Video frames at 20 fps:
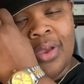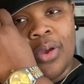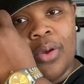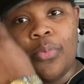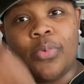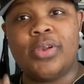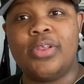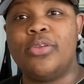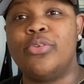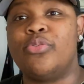
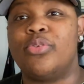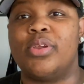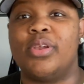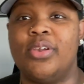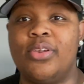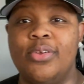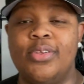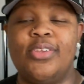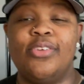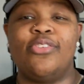what are you trying to
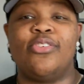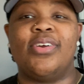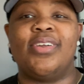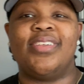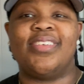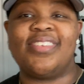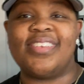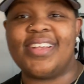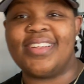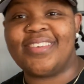do? You're trying to
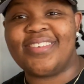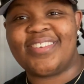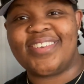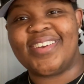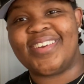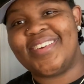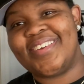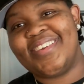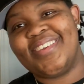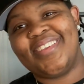sell a
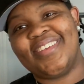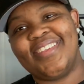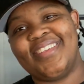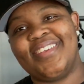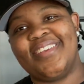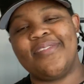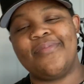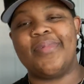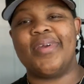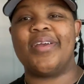shirt,
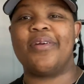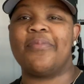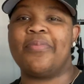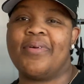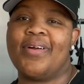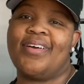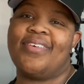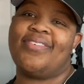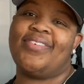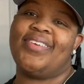make a
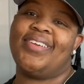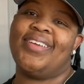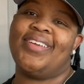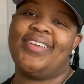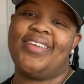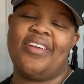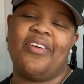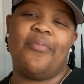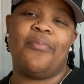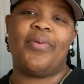profit,
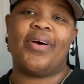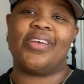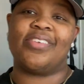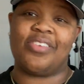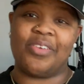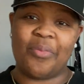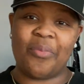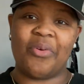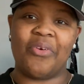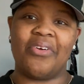buy
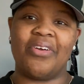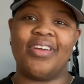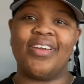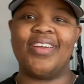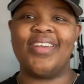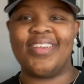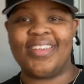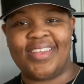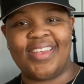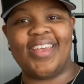some more,
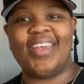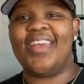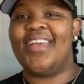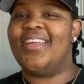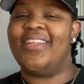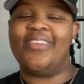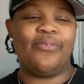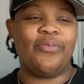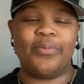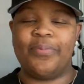
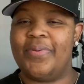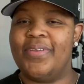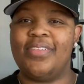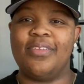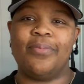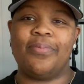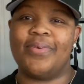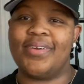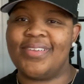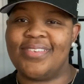and repeat the
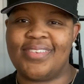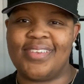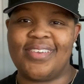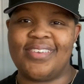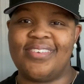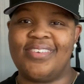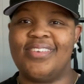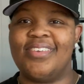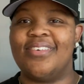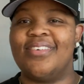
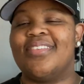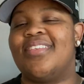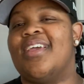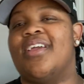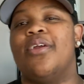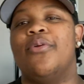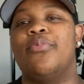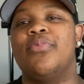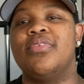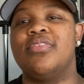process. You know, it's like
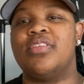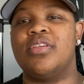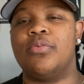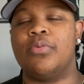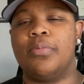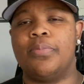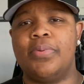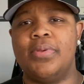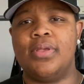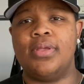a rinse and
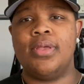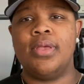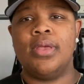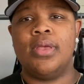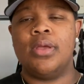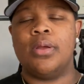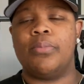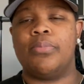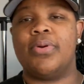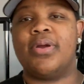repeat
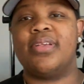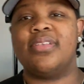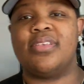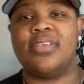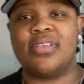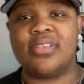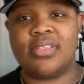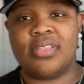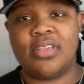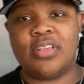
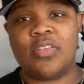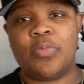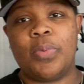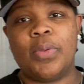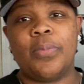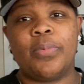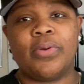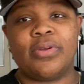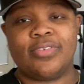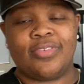process. These
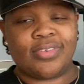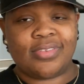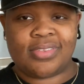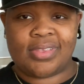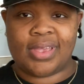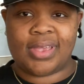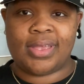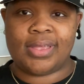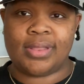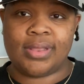people are just
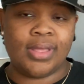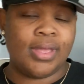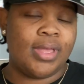taking